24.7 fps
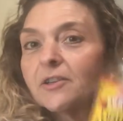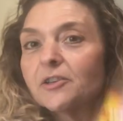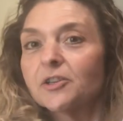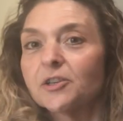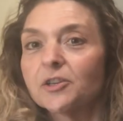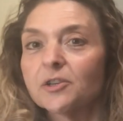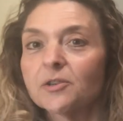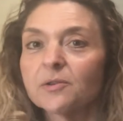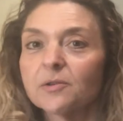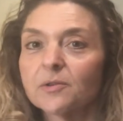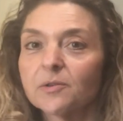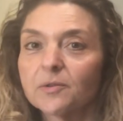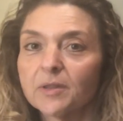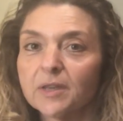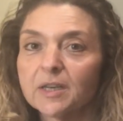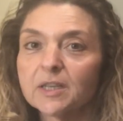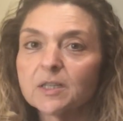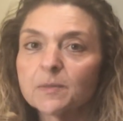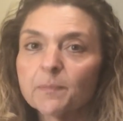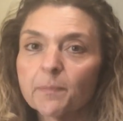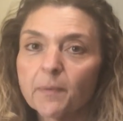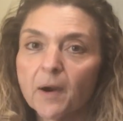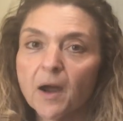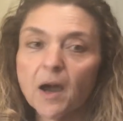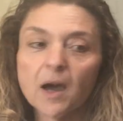to
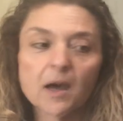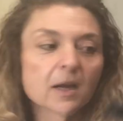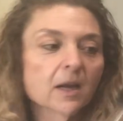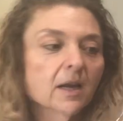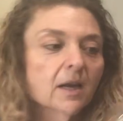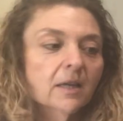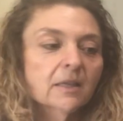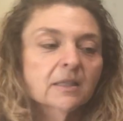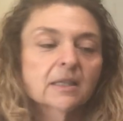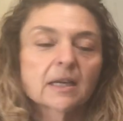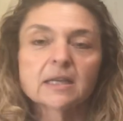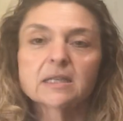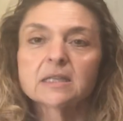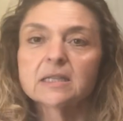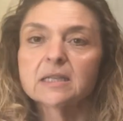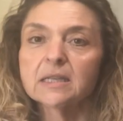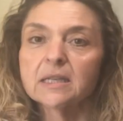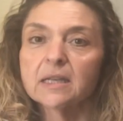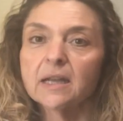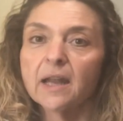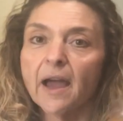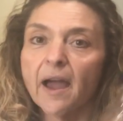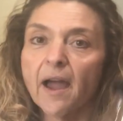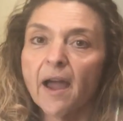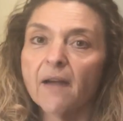this product, I
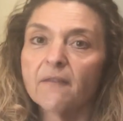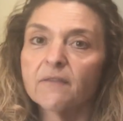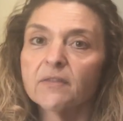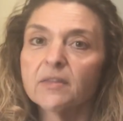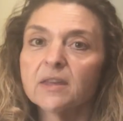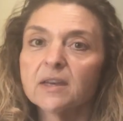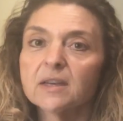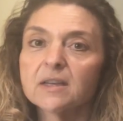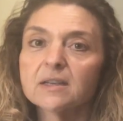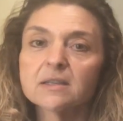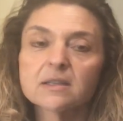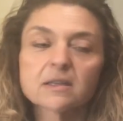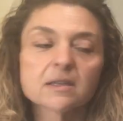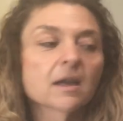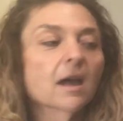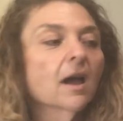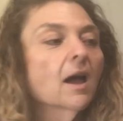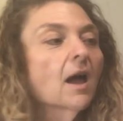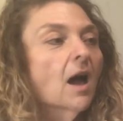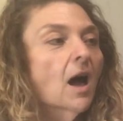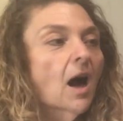did have this.